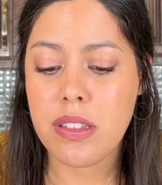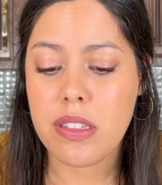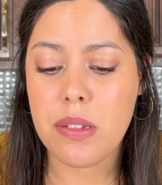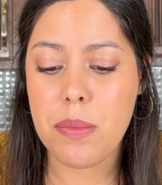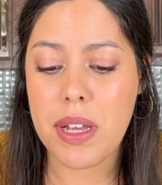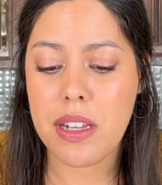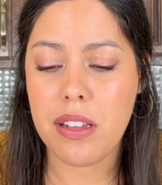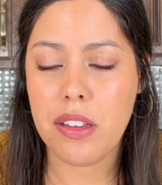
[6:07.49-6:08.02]
to
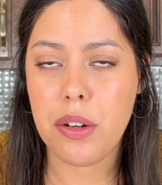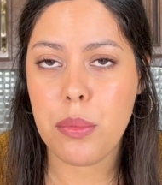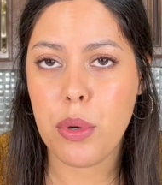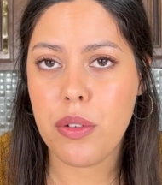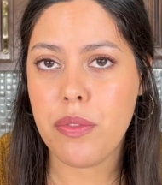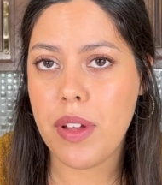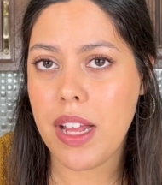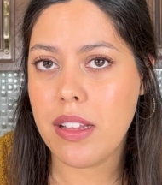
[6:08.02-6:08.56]
make it a little
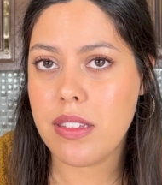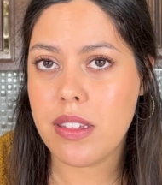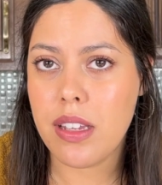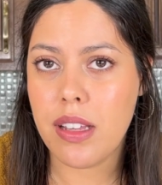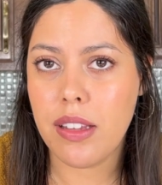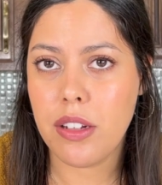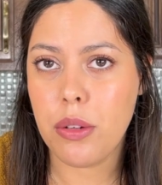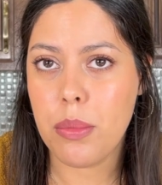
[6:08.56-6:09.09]
more fancy,
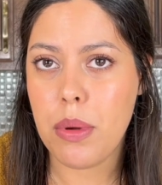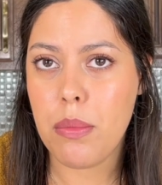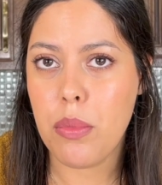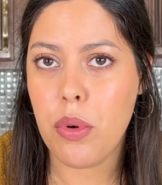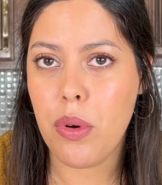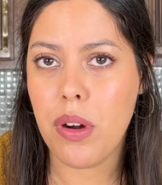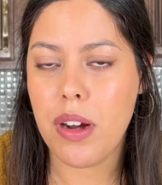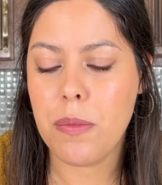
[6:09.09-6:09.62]
a little bit
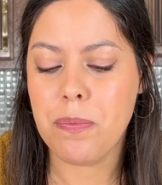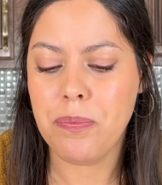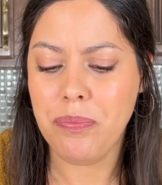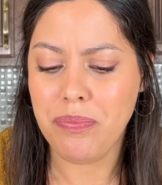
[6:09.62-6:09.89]
more.